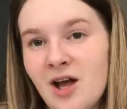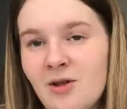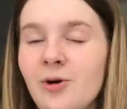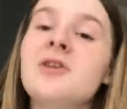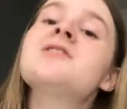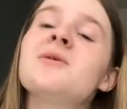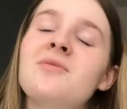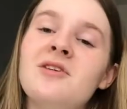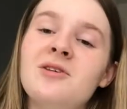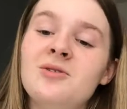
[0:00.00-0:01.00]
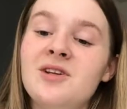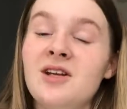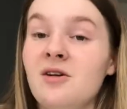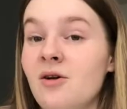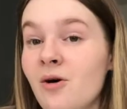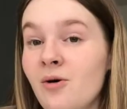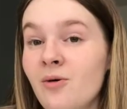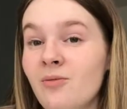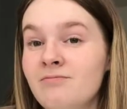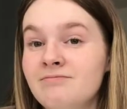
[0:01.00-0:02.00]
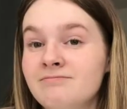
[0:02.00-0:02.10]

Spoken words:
heard something you didn't know.